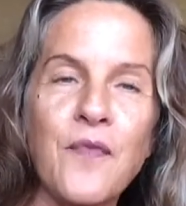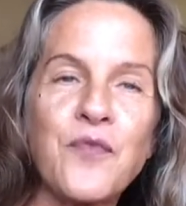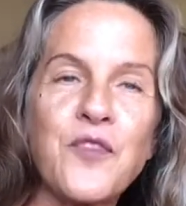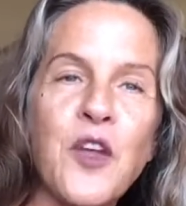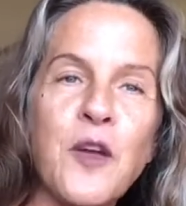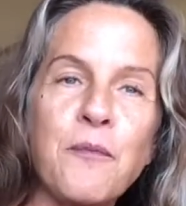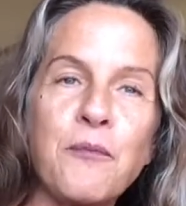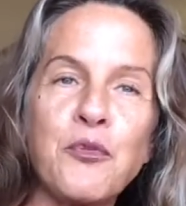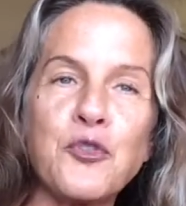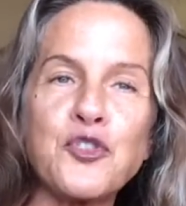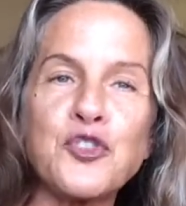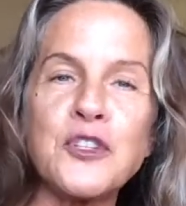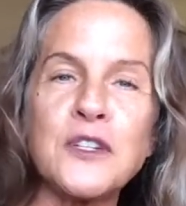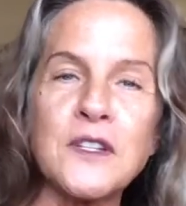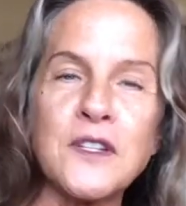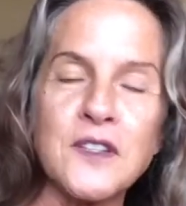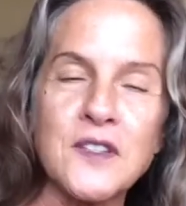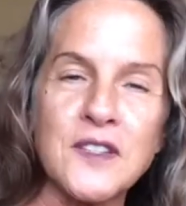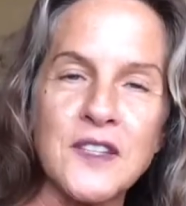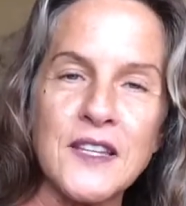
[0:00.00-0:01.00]
They're pushing
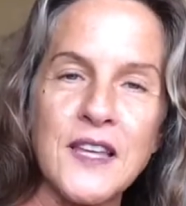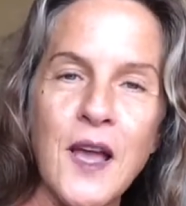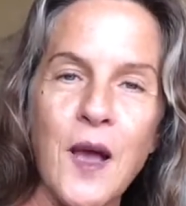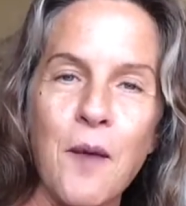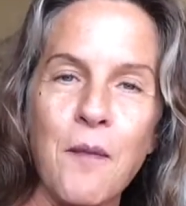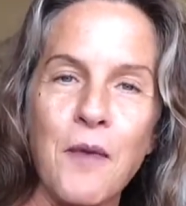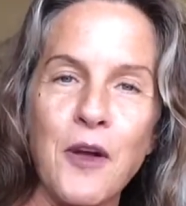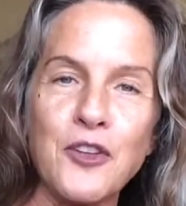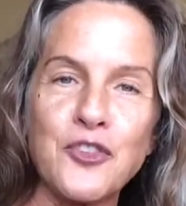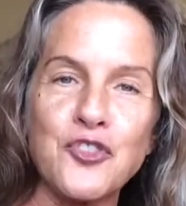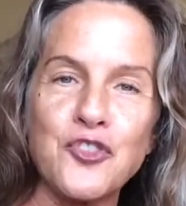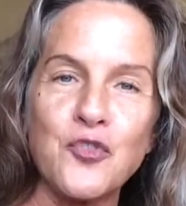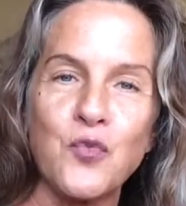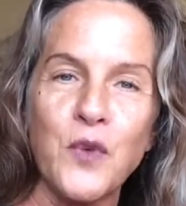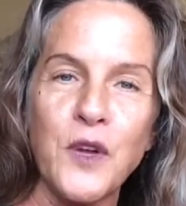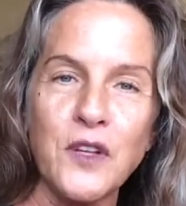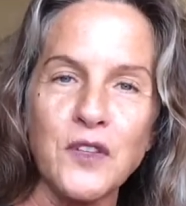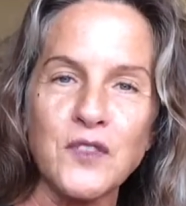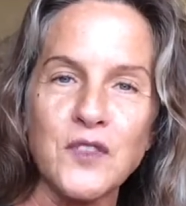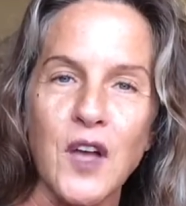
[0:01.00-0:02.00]
to see how much you
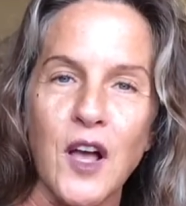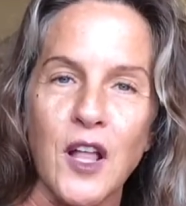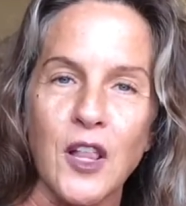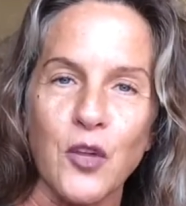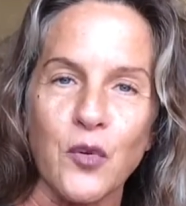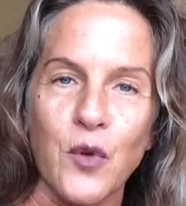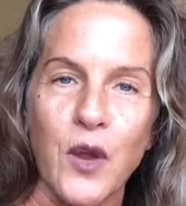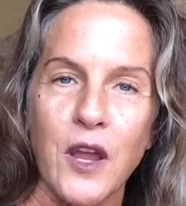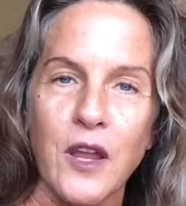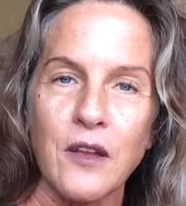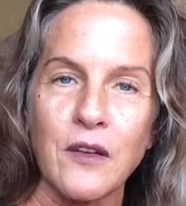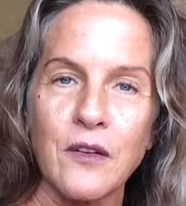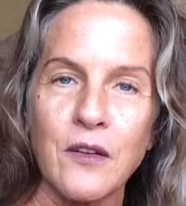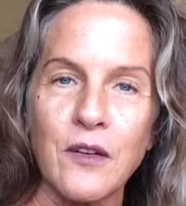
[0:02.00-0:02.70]
will tolerate.